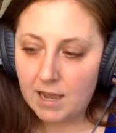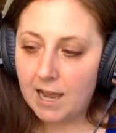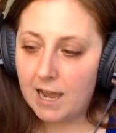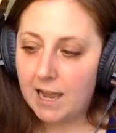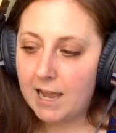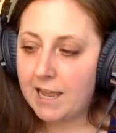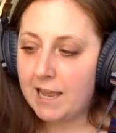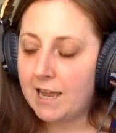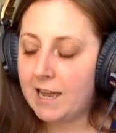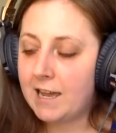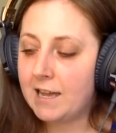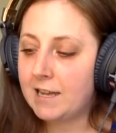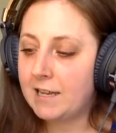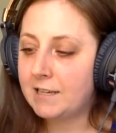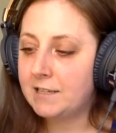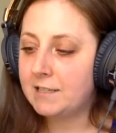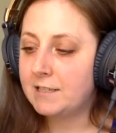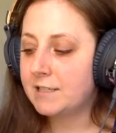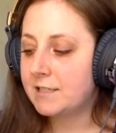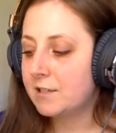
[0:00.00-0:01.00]

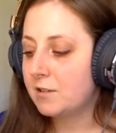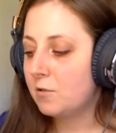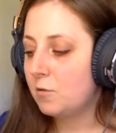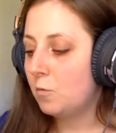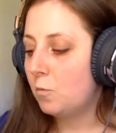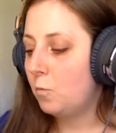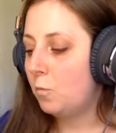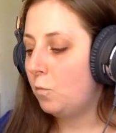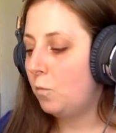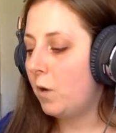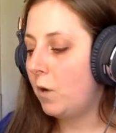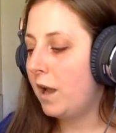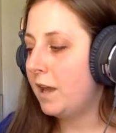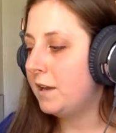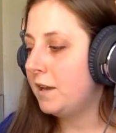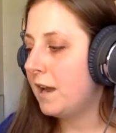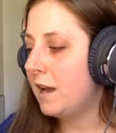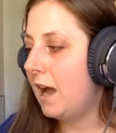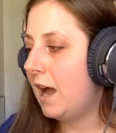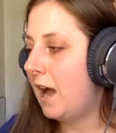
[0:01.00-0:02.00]
And
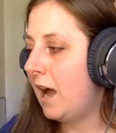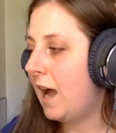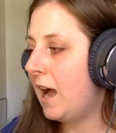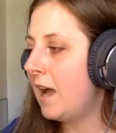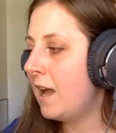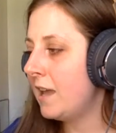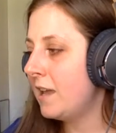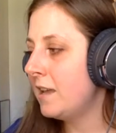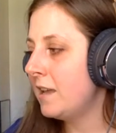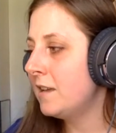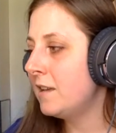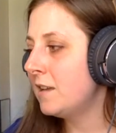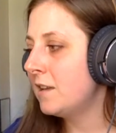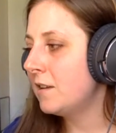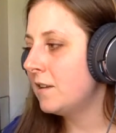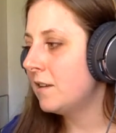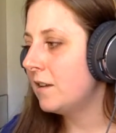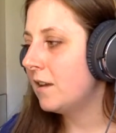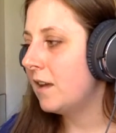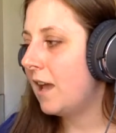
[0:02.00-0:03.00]
when
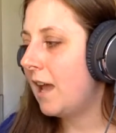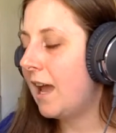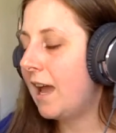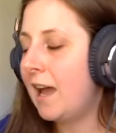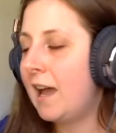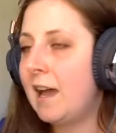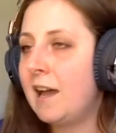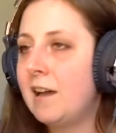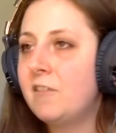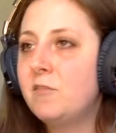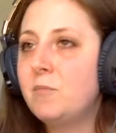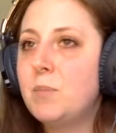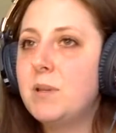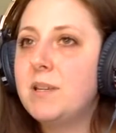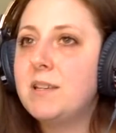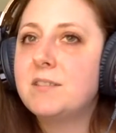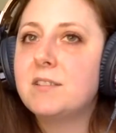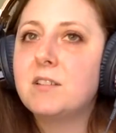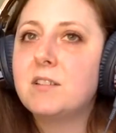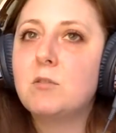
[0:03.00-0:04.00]
I have
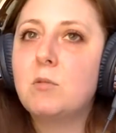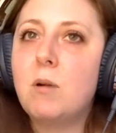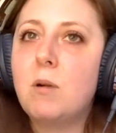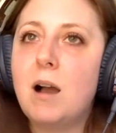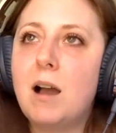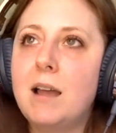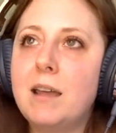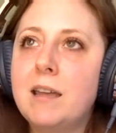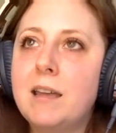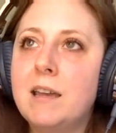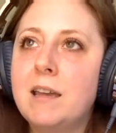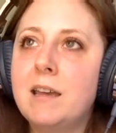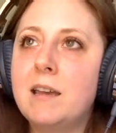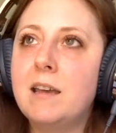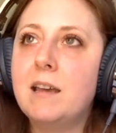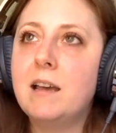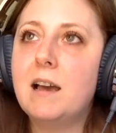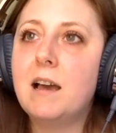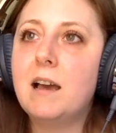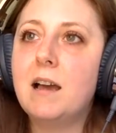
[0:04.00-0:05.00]
peace and
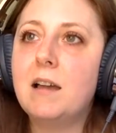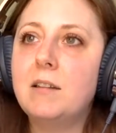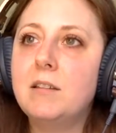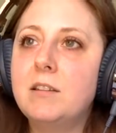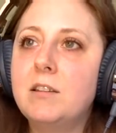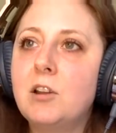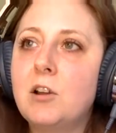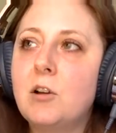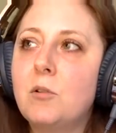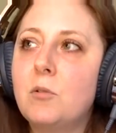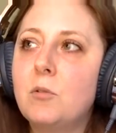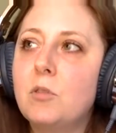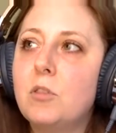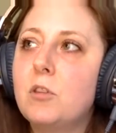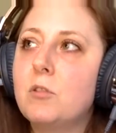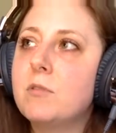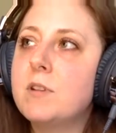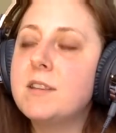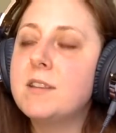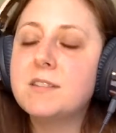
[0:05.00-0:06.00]
quiet,
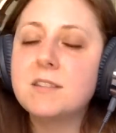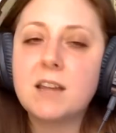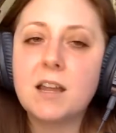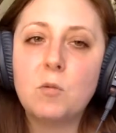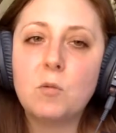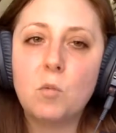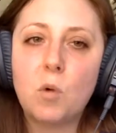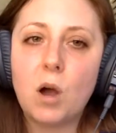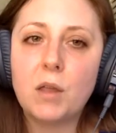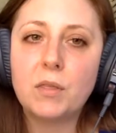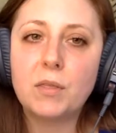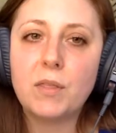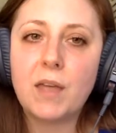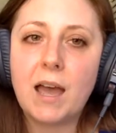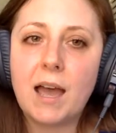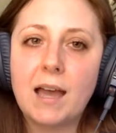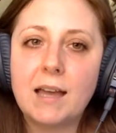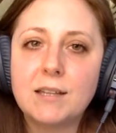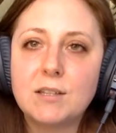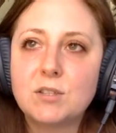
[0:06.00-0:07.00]
the reason I want
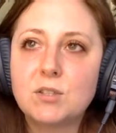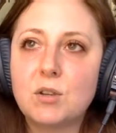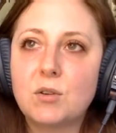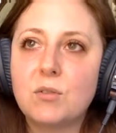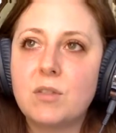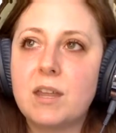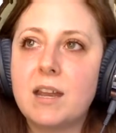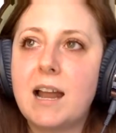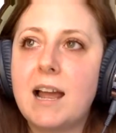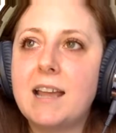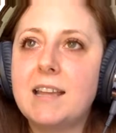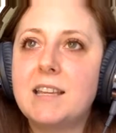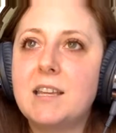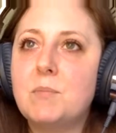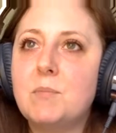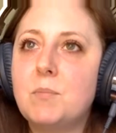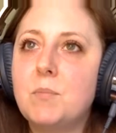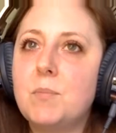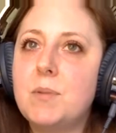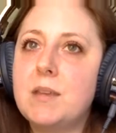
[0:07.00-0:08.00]
that is so that I
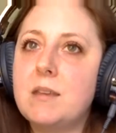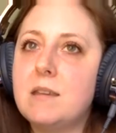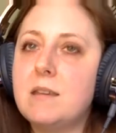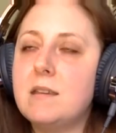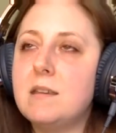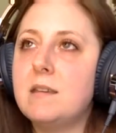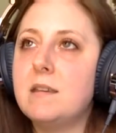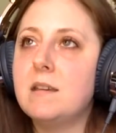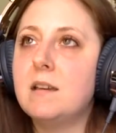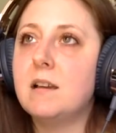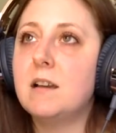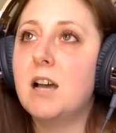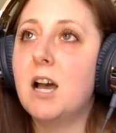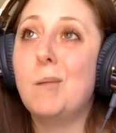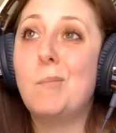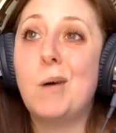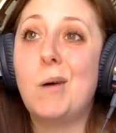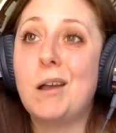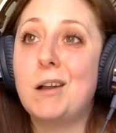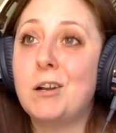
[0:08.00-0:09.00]
can be
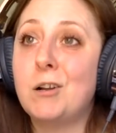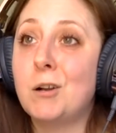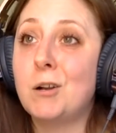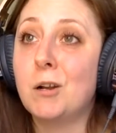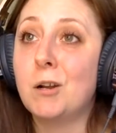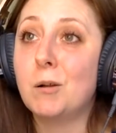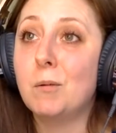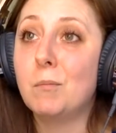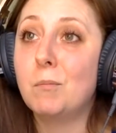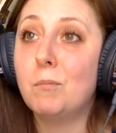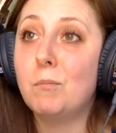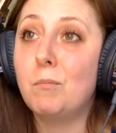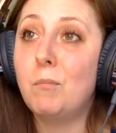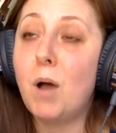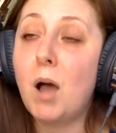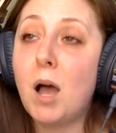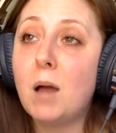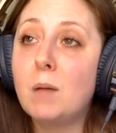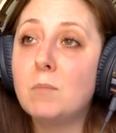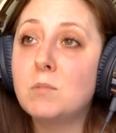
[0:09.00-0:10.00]
a better
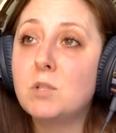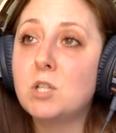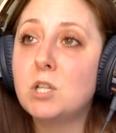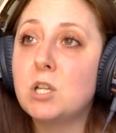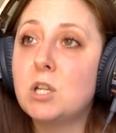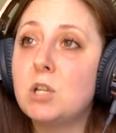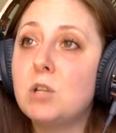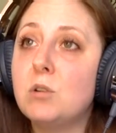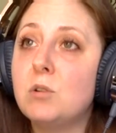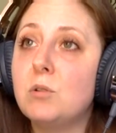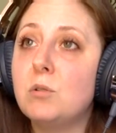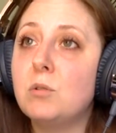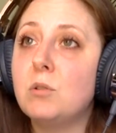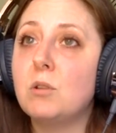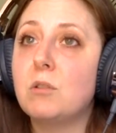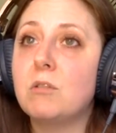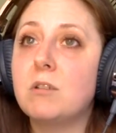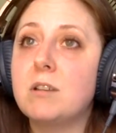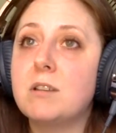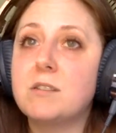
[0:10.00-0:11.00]
mom to you.
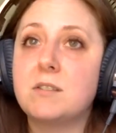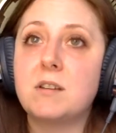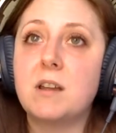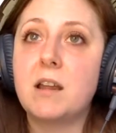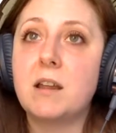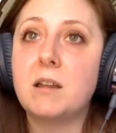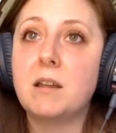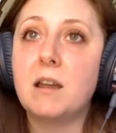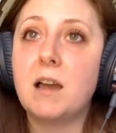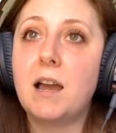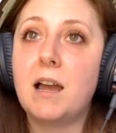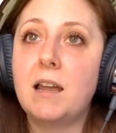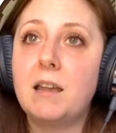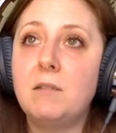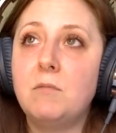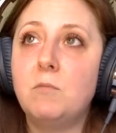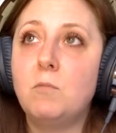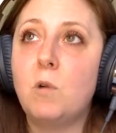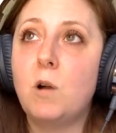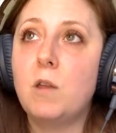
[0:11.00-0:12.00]
The reason I
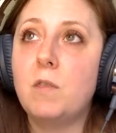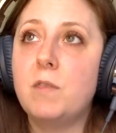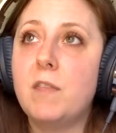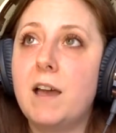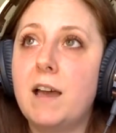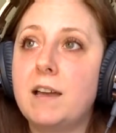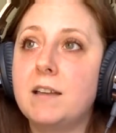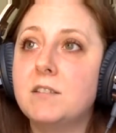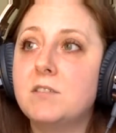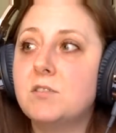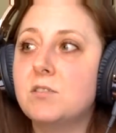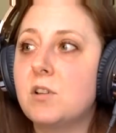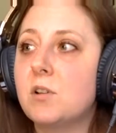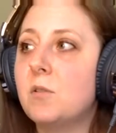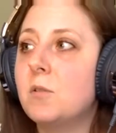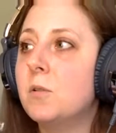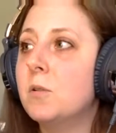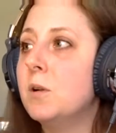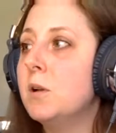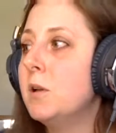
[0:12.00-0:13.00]
want that is
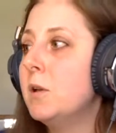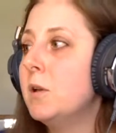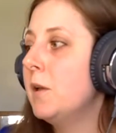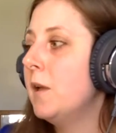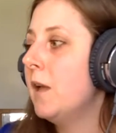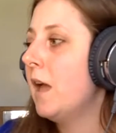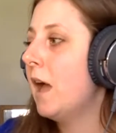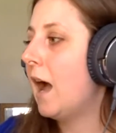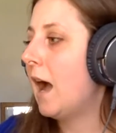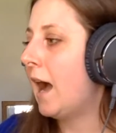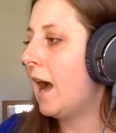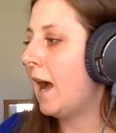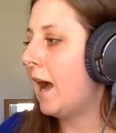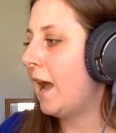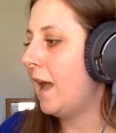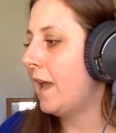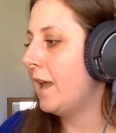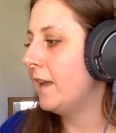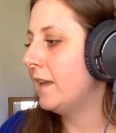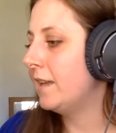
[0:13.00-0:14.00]
so
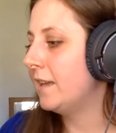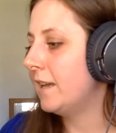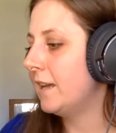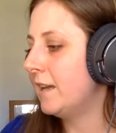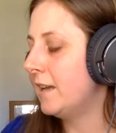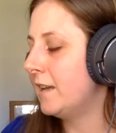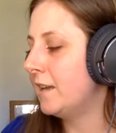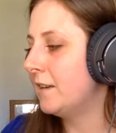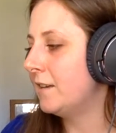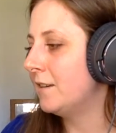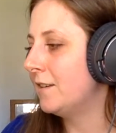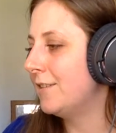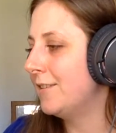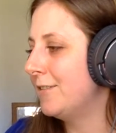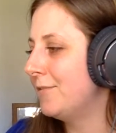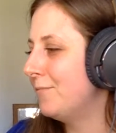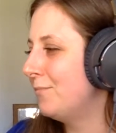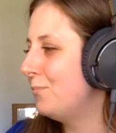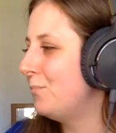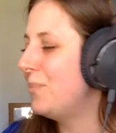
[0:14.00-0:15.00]
I
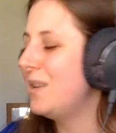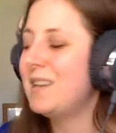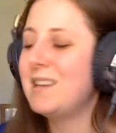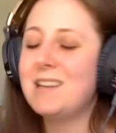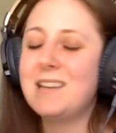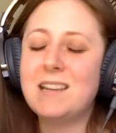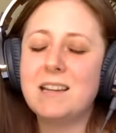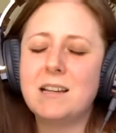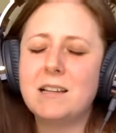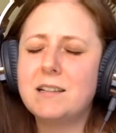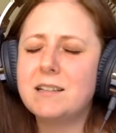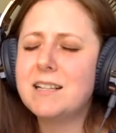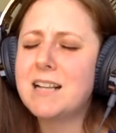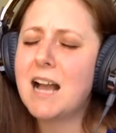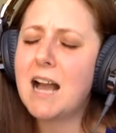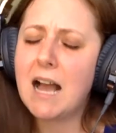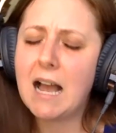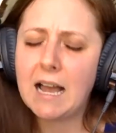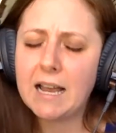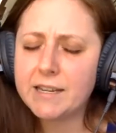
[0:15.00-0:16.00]
can be
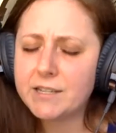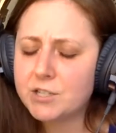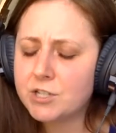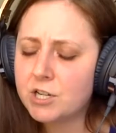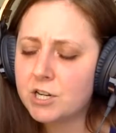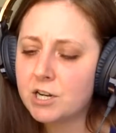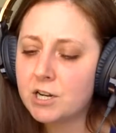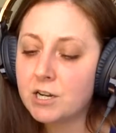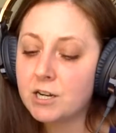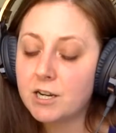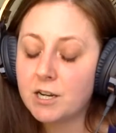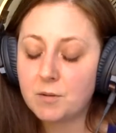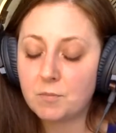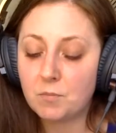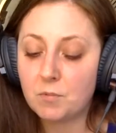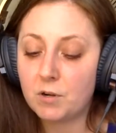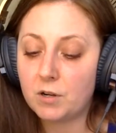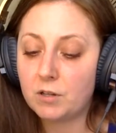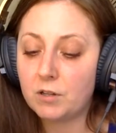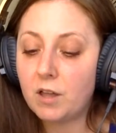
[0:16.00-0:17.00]
kinder and
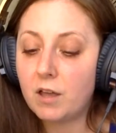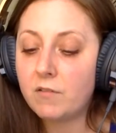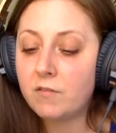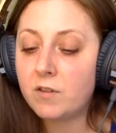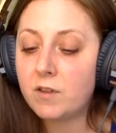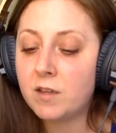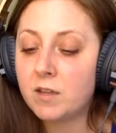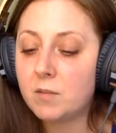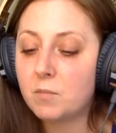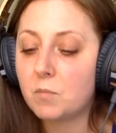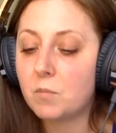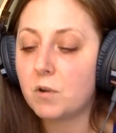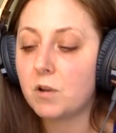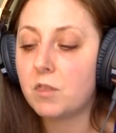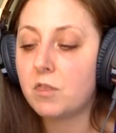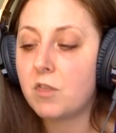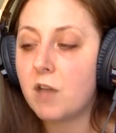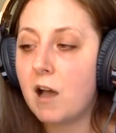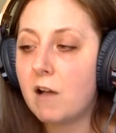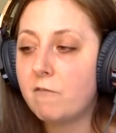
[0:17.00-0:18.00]
more loving and more
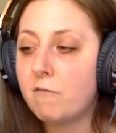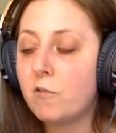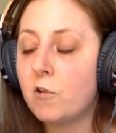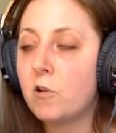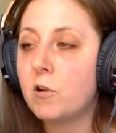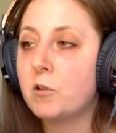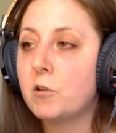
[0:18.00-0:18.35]
thoughtful.